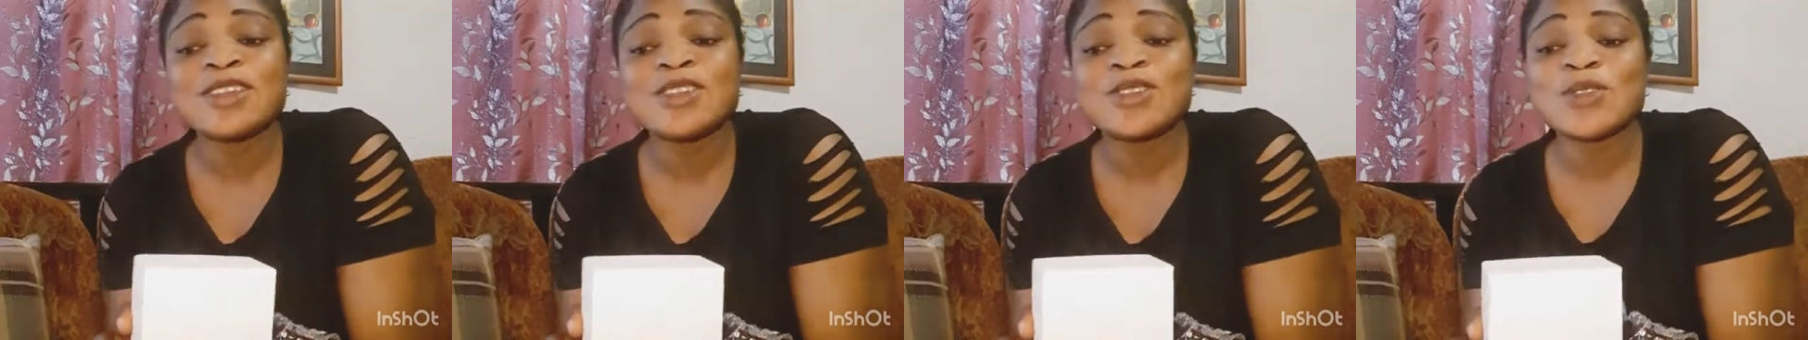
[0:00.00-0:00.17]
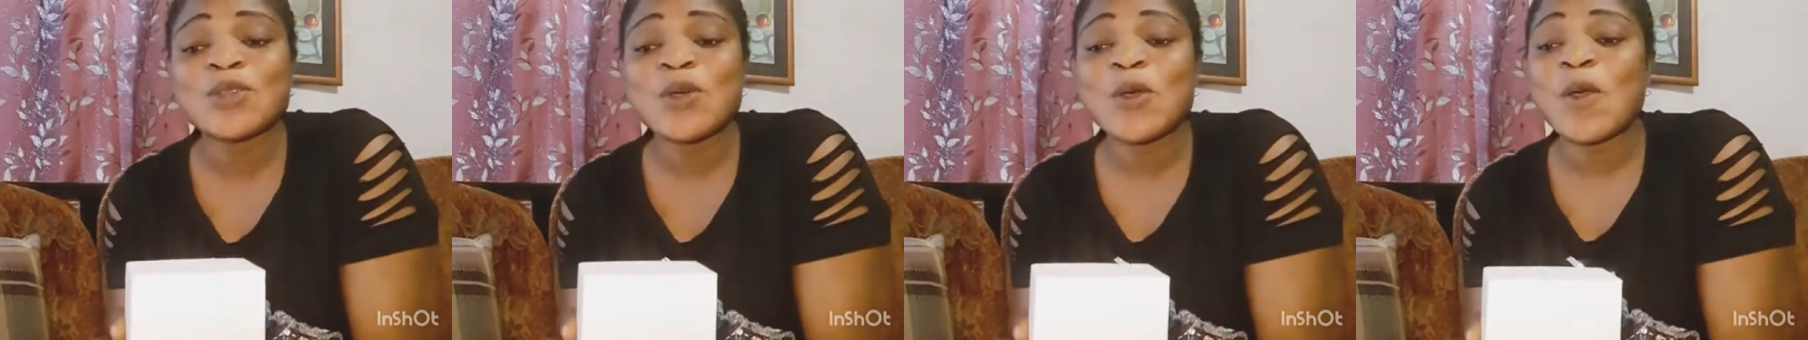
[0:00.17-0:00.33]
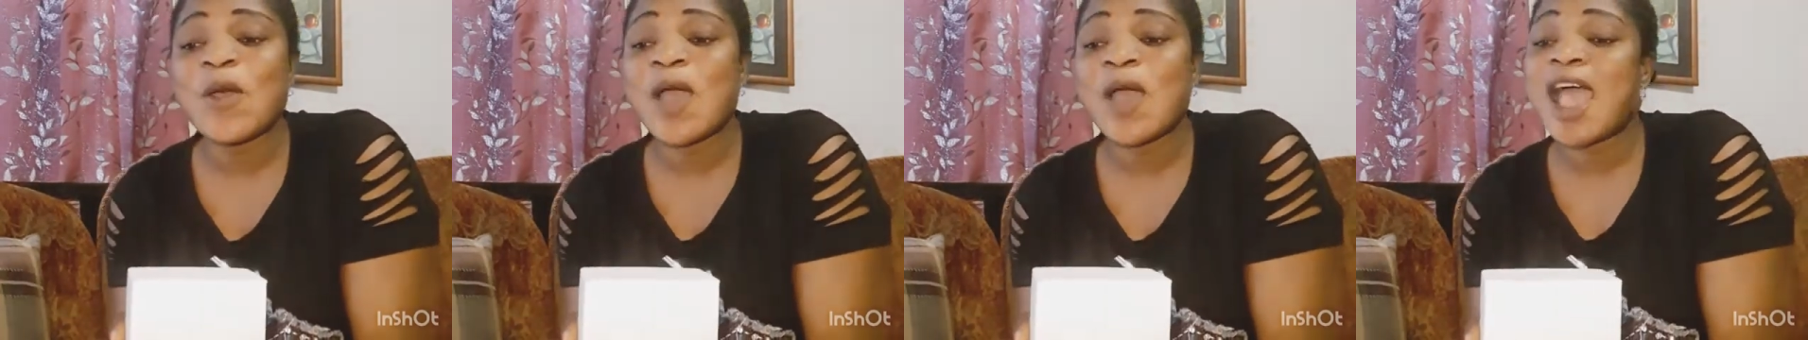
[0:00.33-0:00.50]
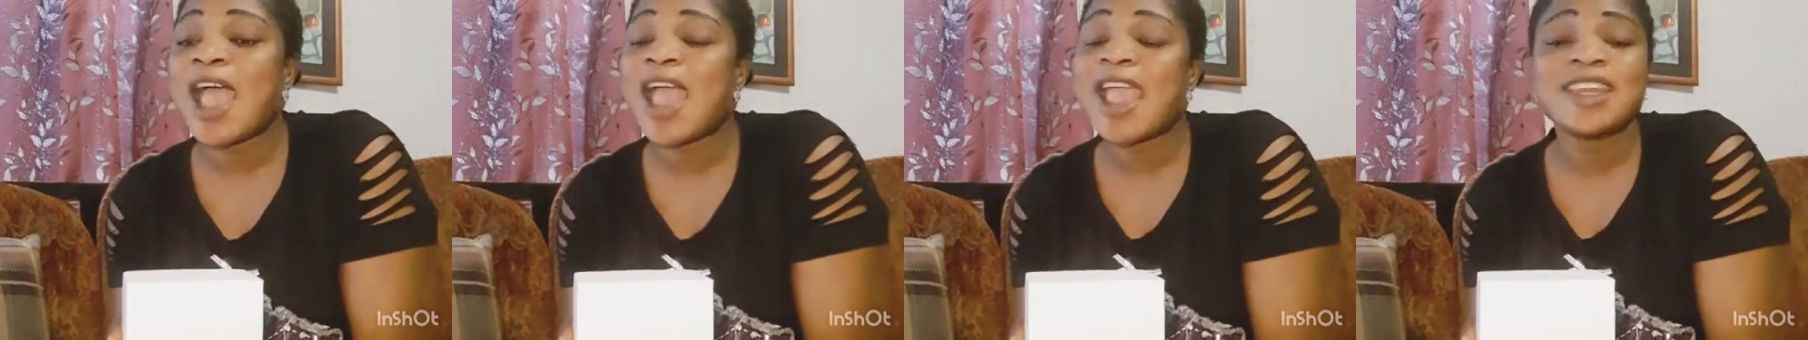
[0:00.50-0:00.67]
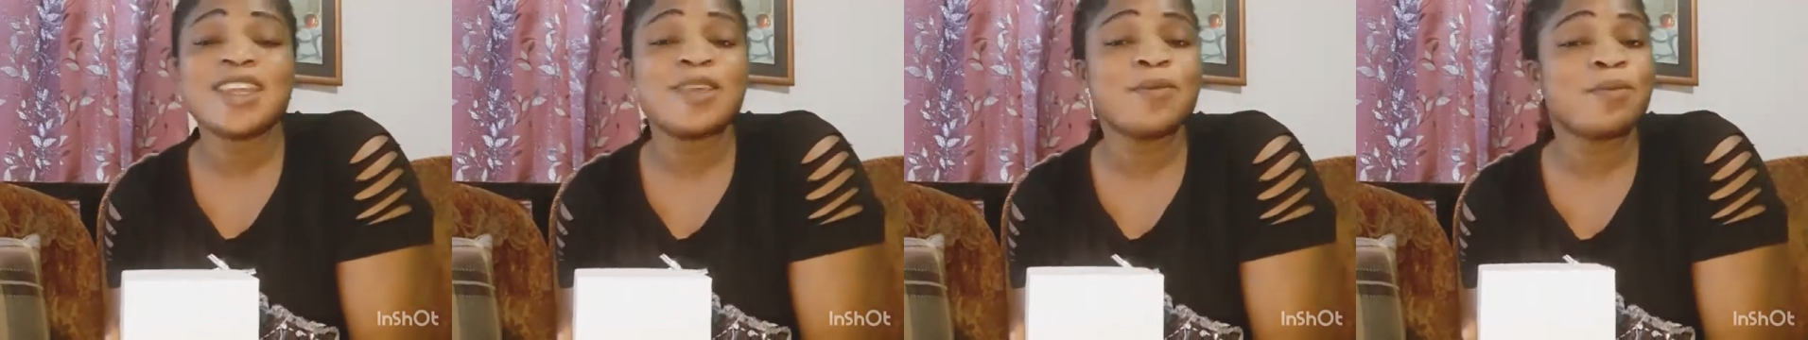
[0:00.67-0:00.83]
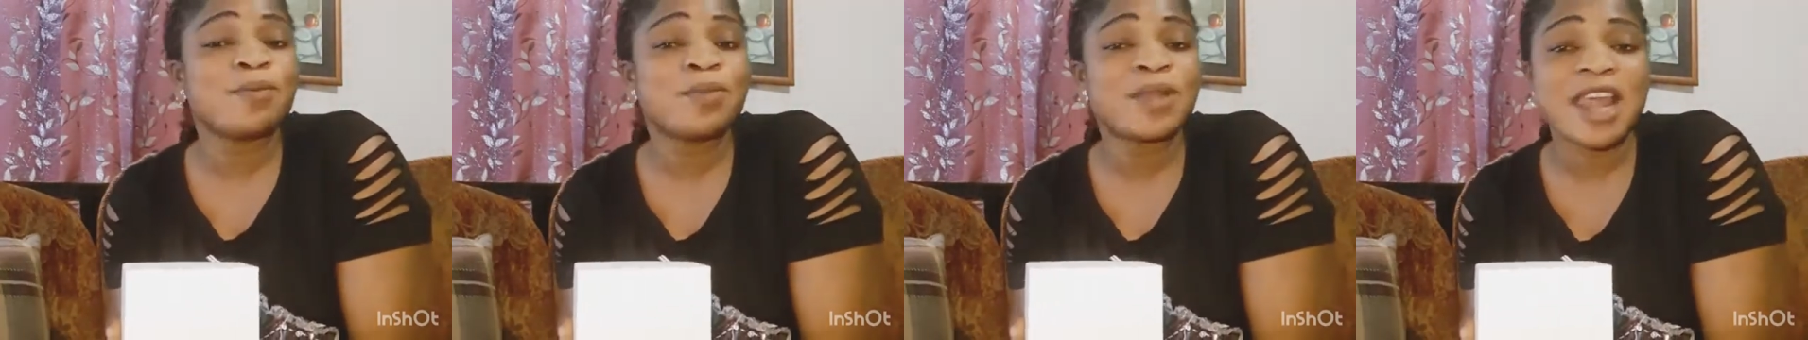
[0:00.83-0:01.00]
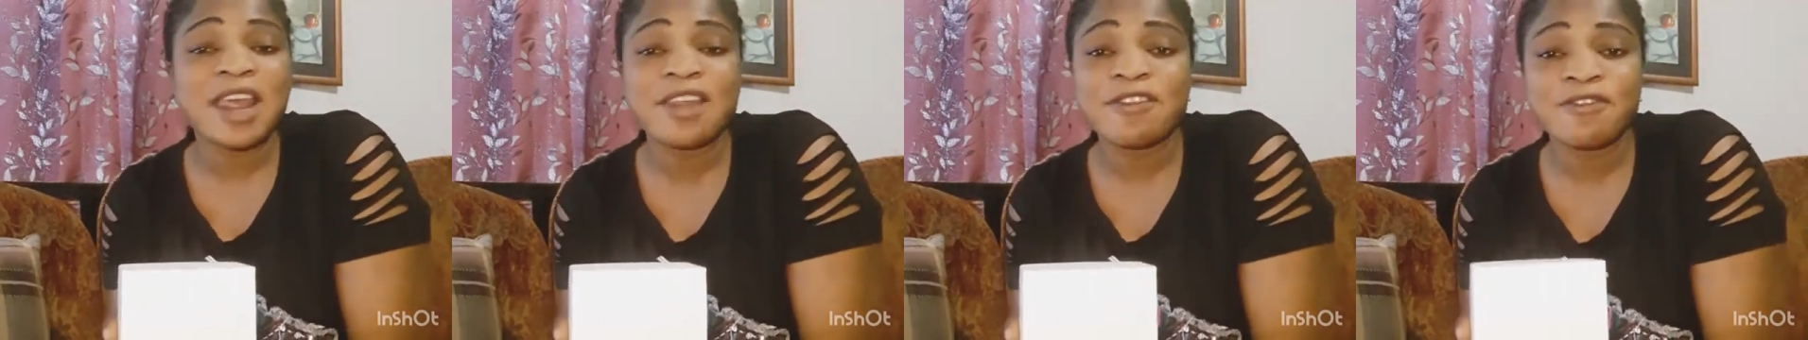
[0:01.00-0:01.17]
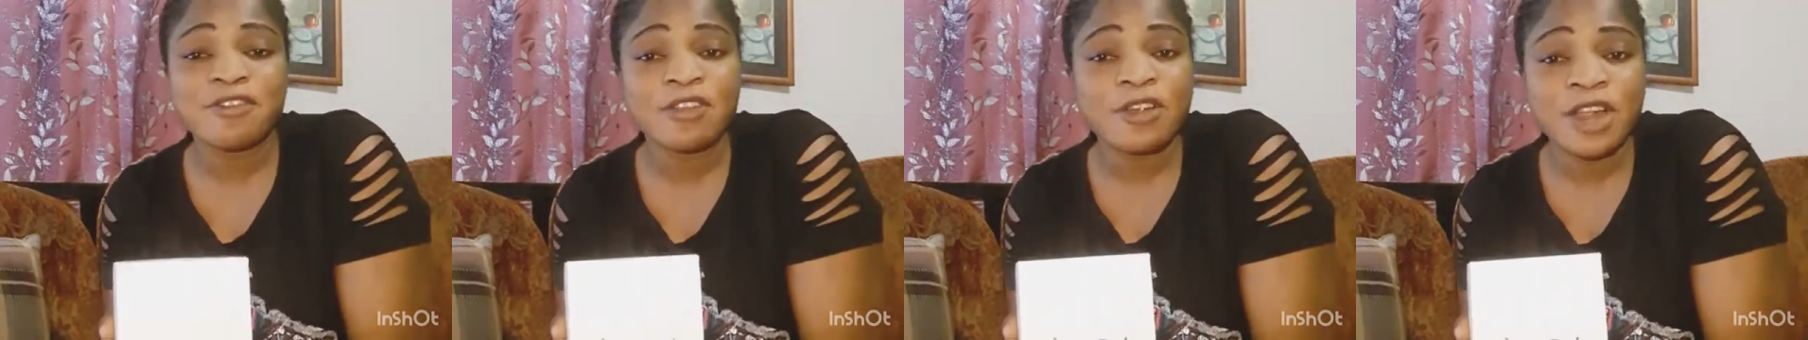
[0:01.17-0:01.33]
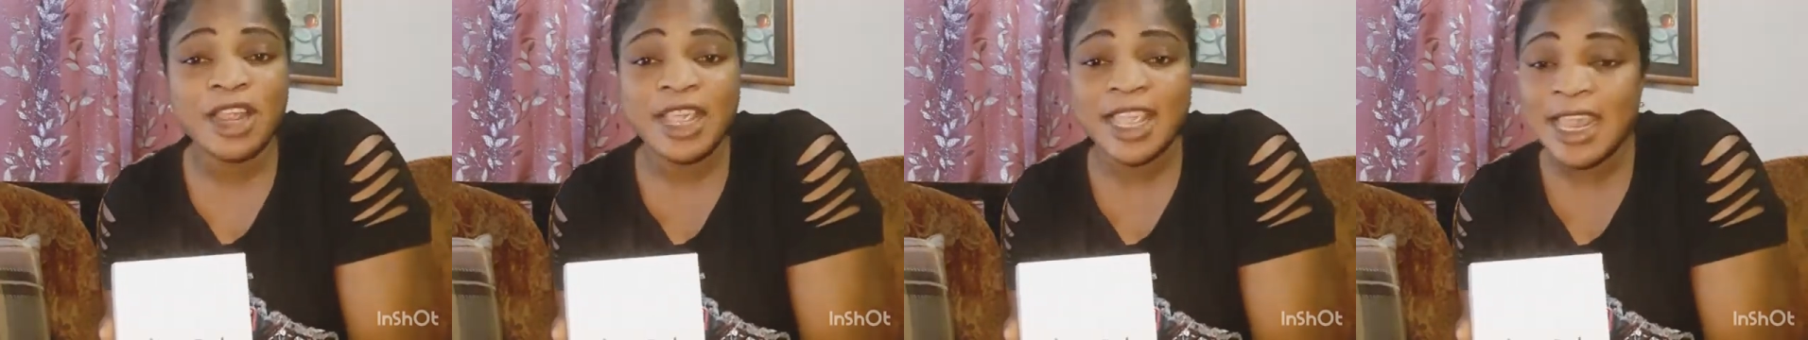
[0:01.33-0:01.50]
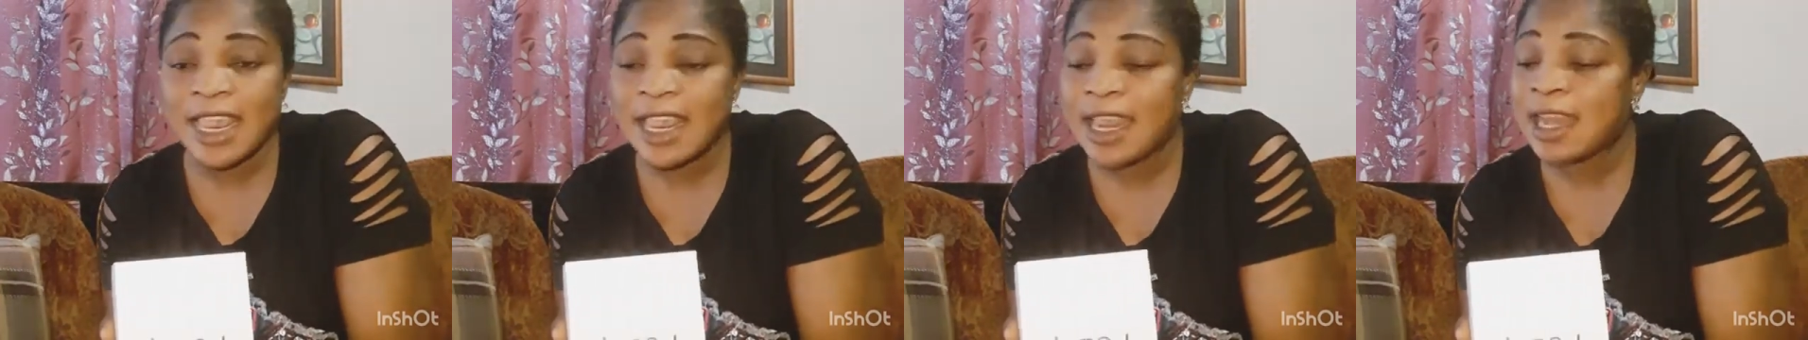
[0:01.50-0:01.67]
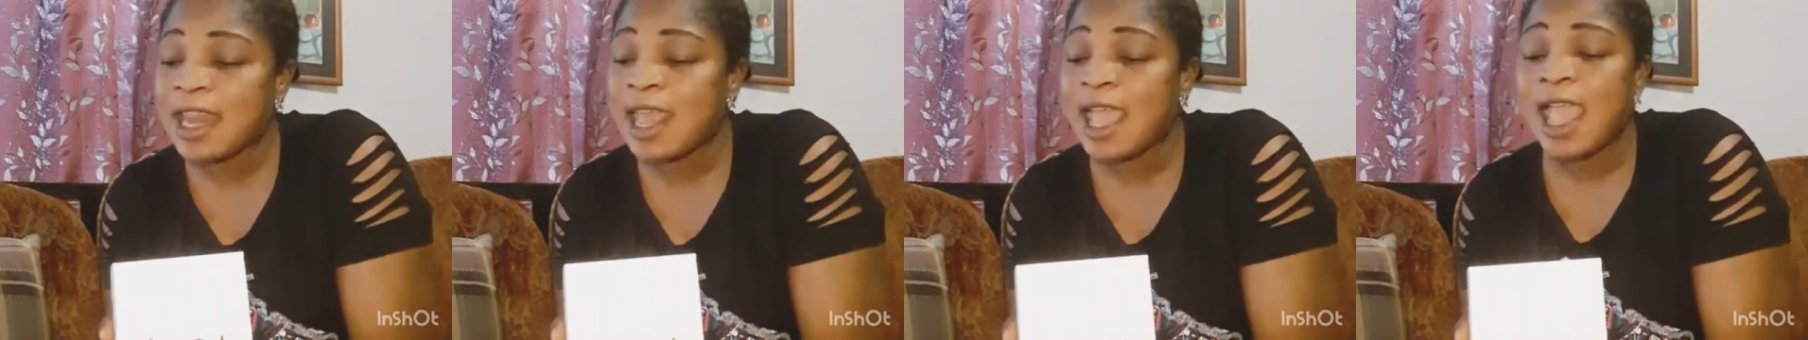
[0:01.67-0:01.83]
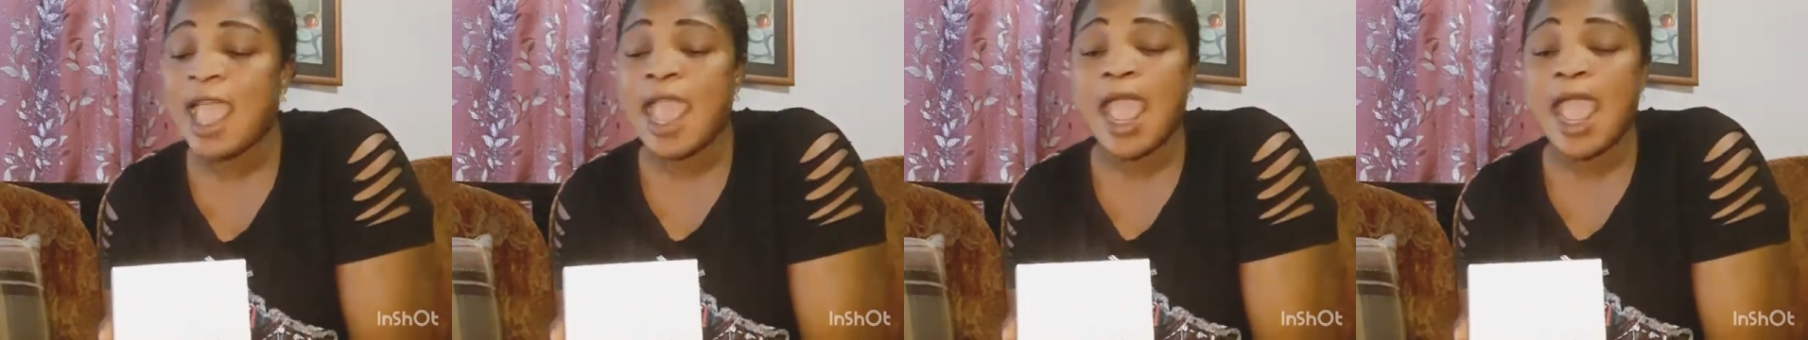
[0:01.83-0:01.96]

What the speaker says: So I didn't plan for it.